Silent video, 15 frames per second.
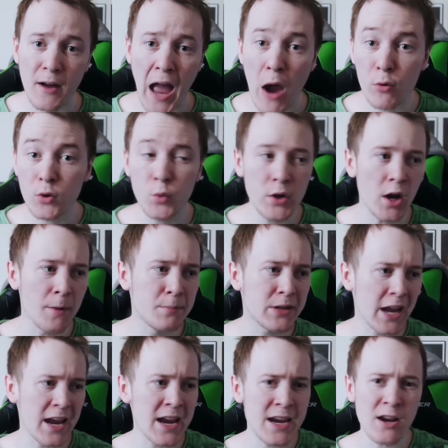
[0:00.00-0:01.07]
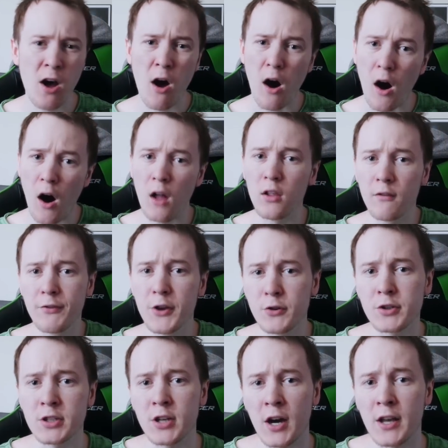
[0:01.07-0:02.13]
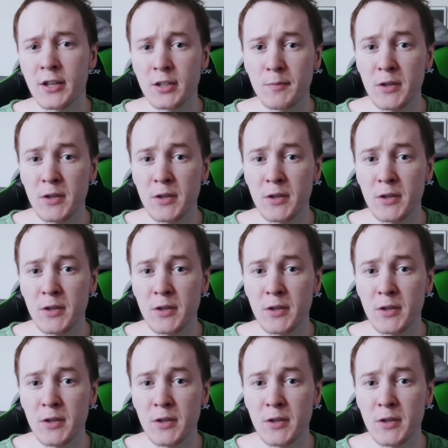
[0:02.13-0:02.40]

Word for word: How would we obtain all of those guns?